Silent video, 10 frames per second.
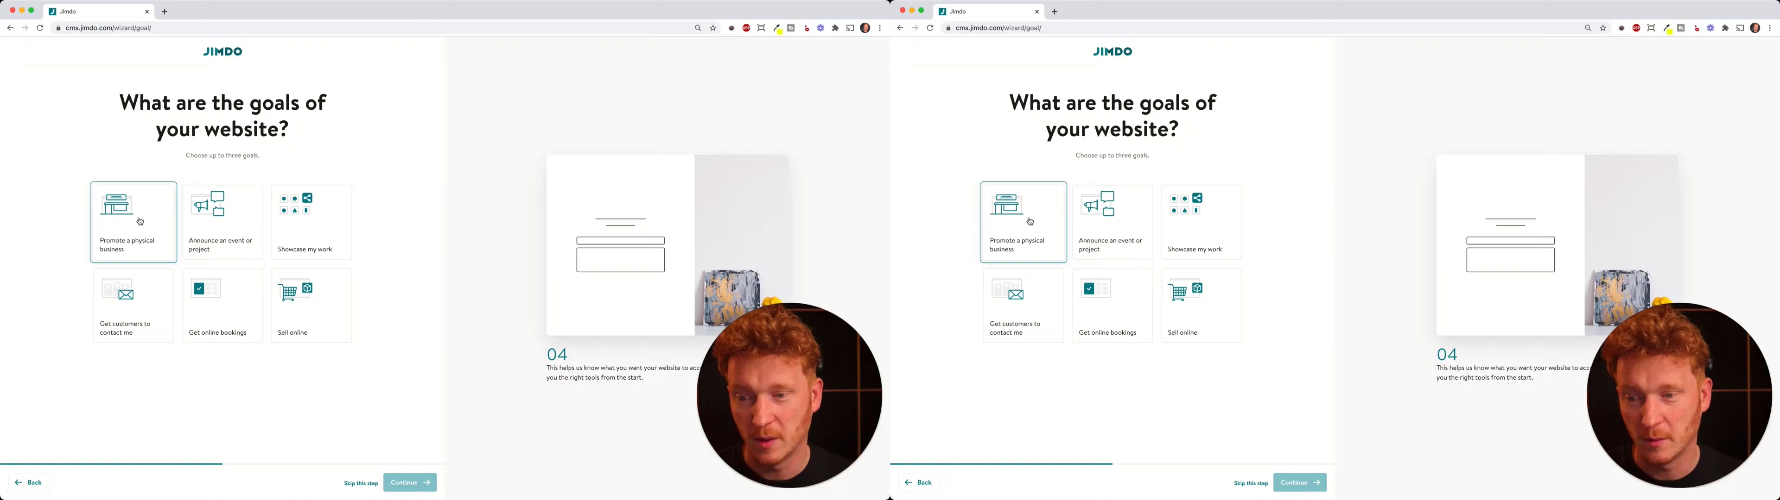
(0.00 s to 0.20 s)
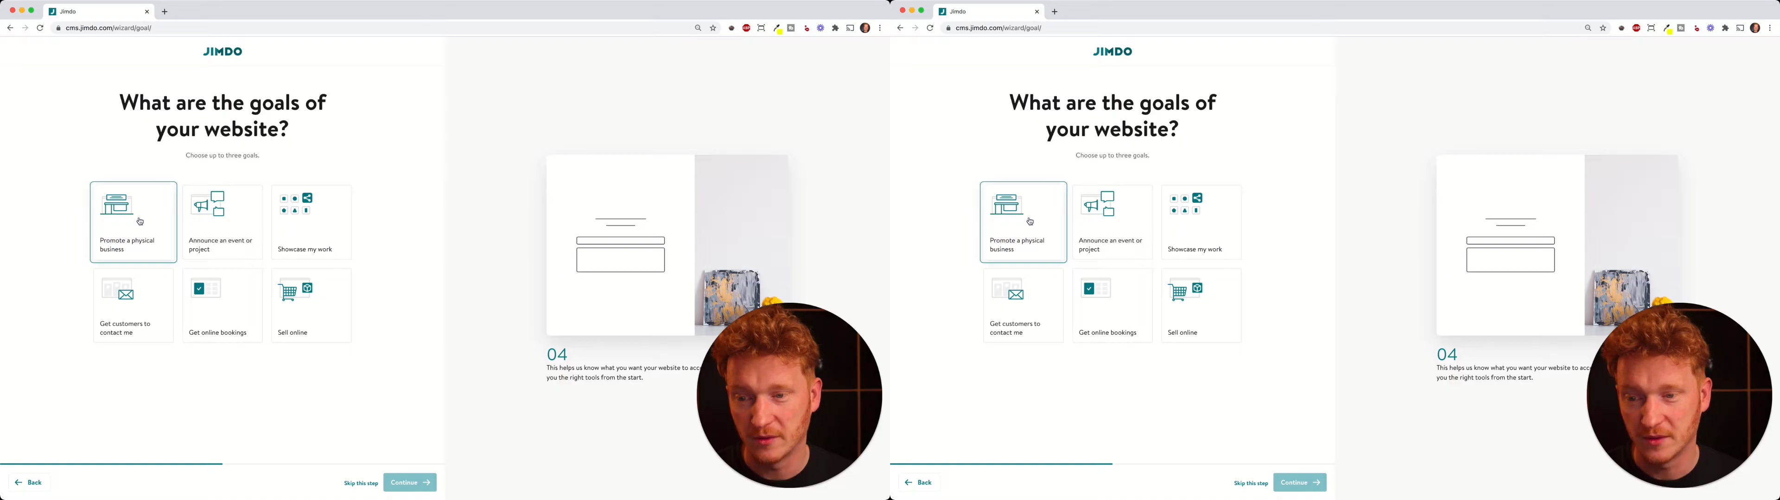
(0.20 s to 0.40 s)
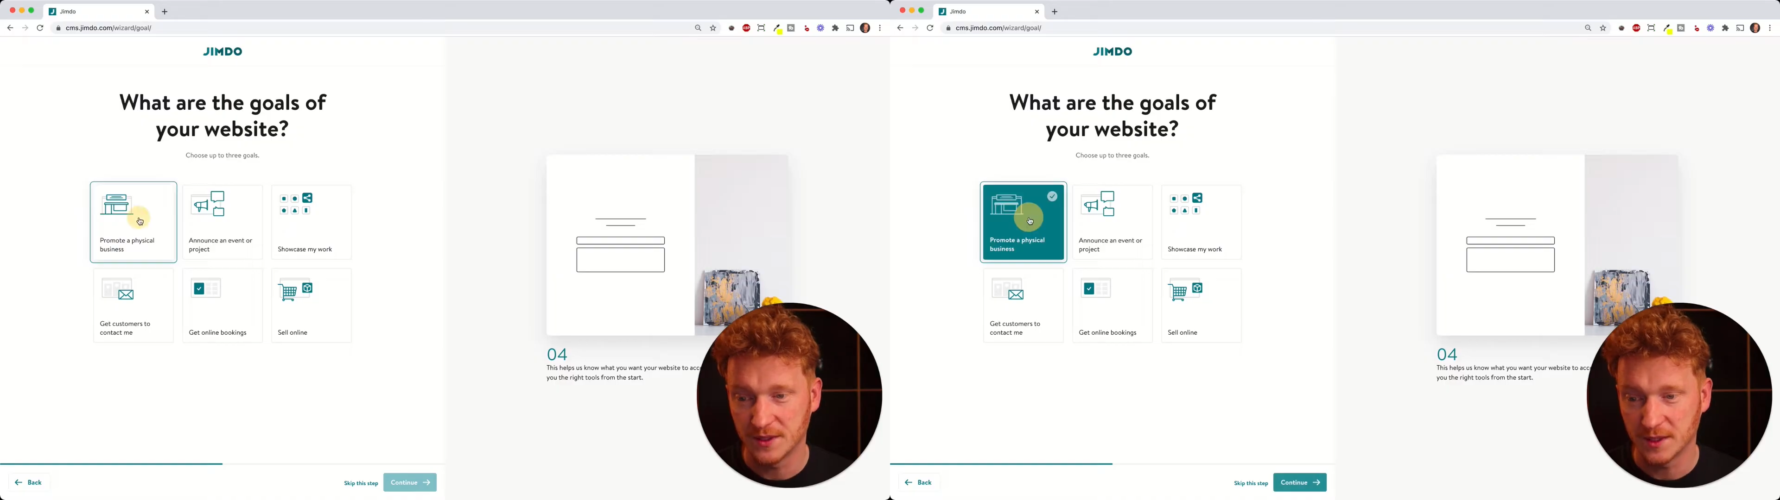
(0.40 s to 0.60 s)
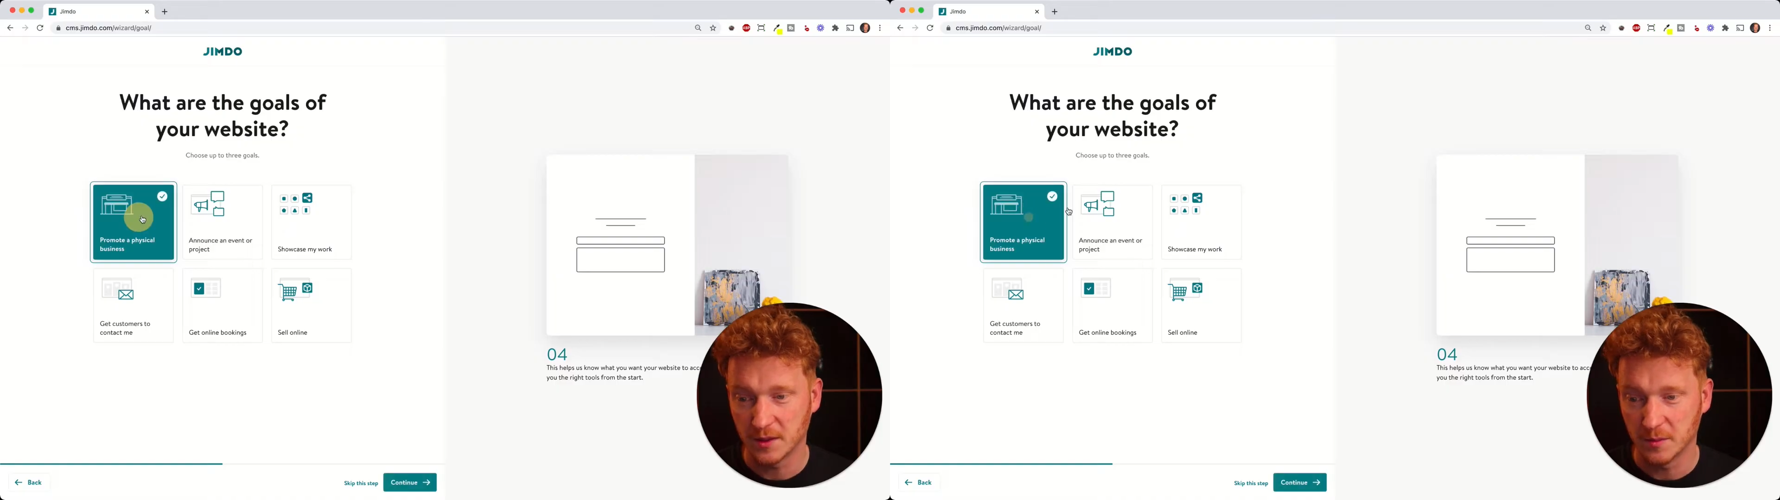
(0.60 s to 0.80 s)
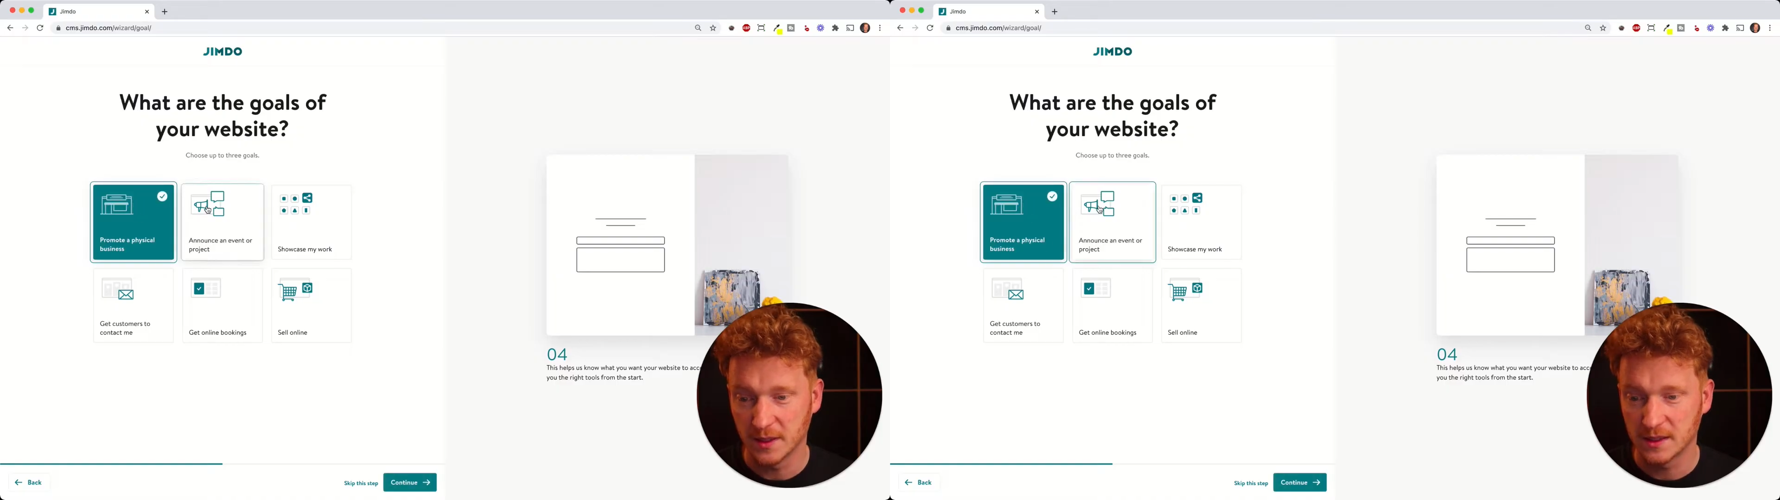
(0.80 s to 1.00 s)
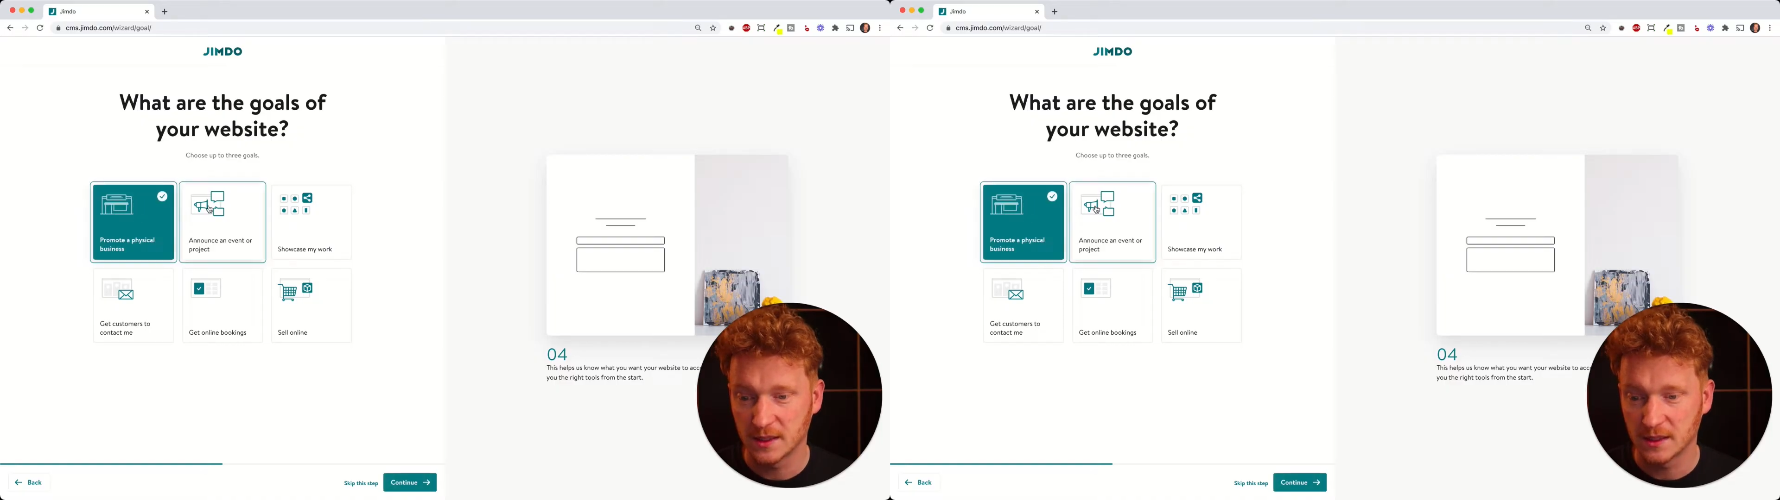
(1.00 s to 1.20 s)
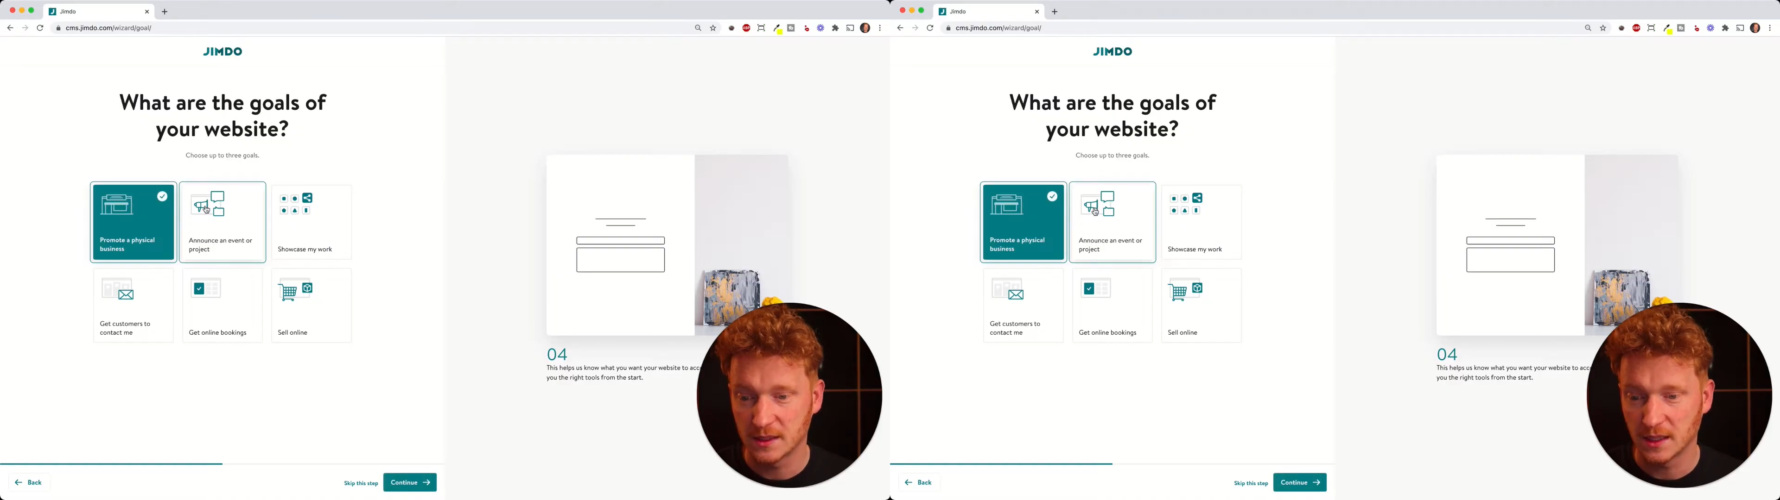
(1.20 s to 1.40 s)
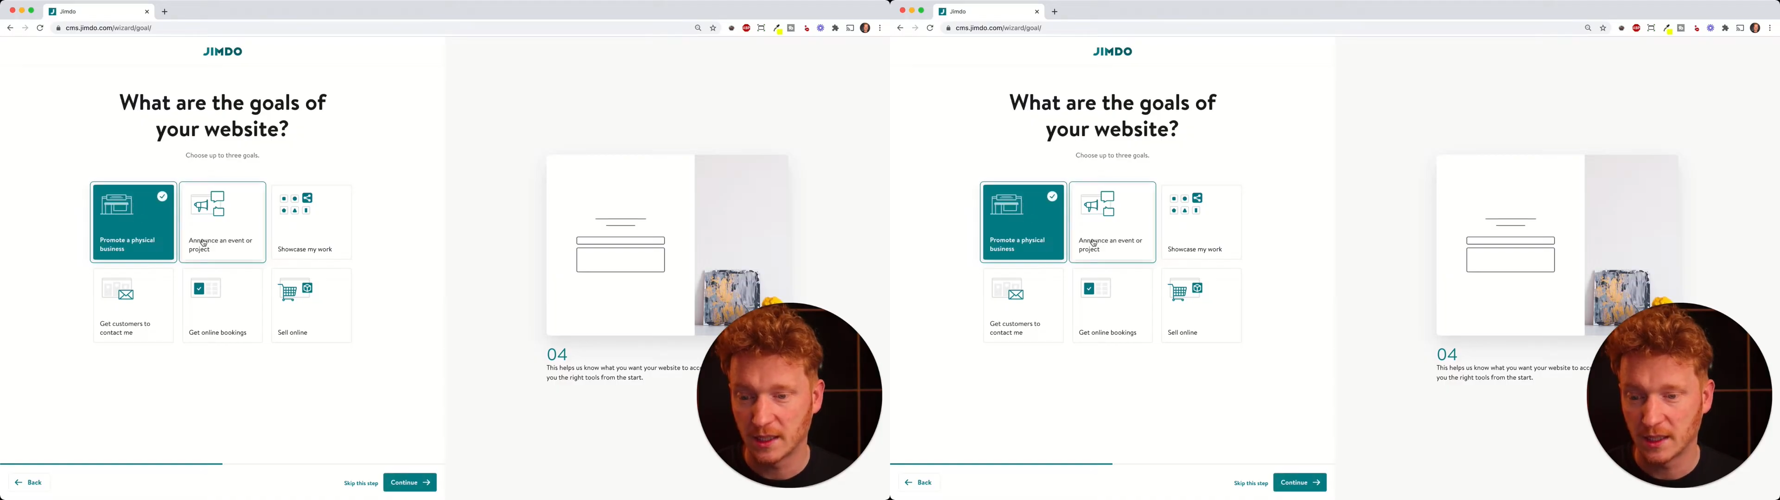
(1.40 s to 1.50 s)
my physical business.